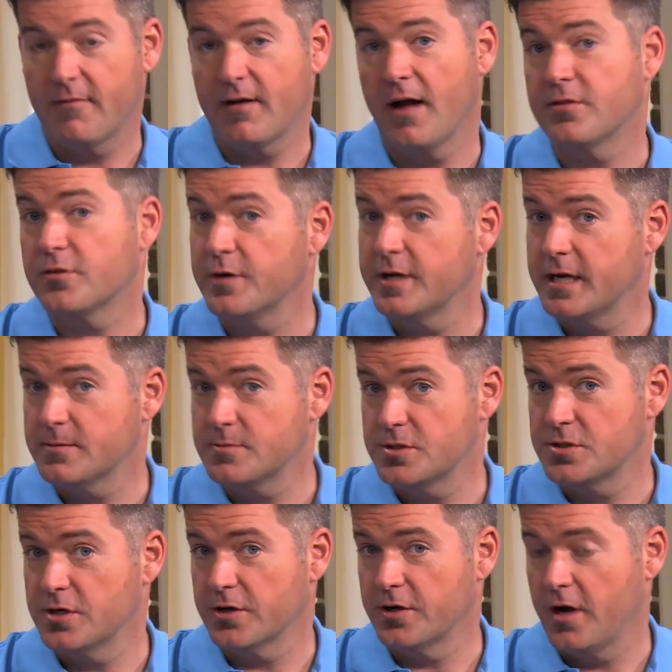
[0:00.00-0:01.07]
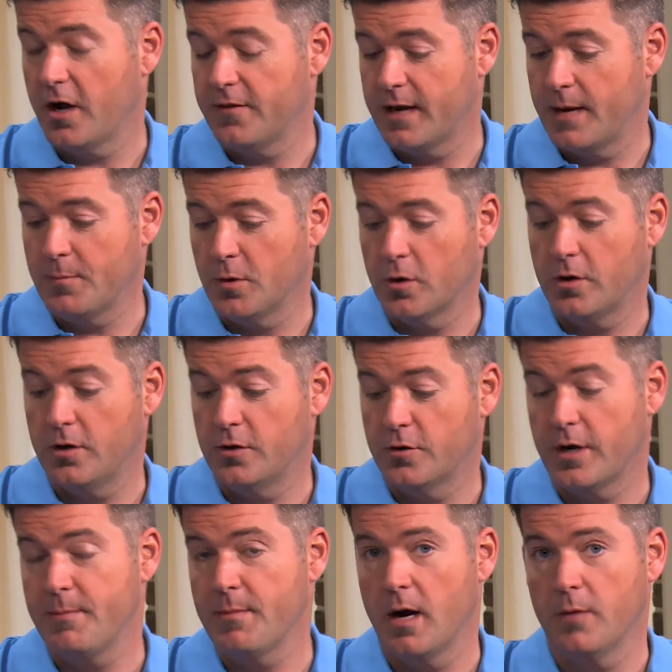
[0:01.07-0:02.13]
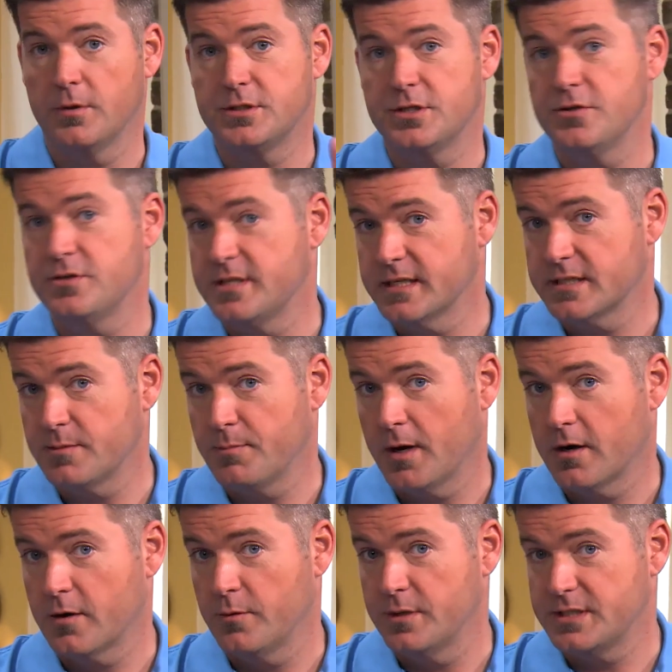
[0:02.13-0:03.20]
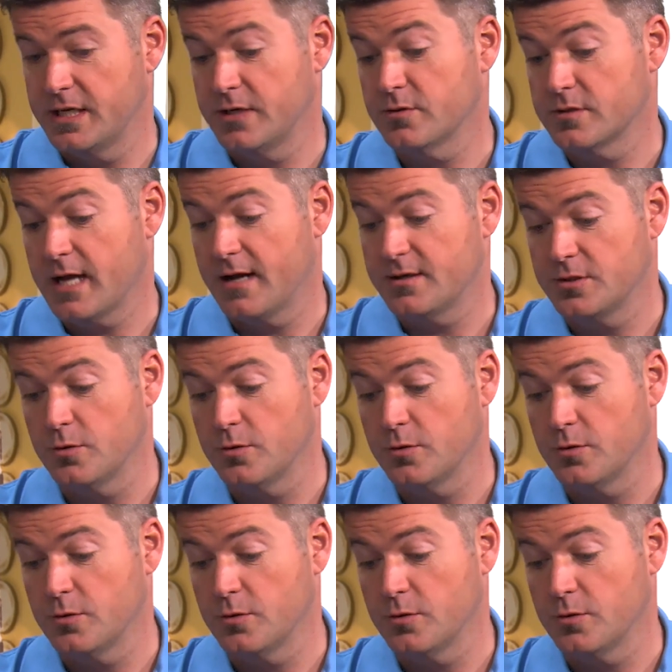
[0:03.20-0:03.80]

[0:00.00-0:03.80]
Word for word: I've got 3 cups of sugar, y'all, that I'm going to cream up with 2 sticks of butter, which equals out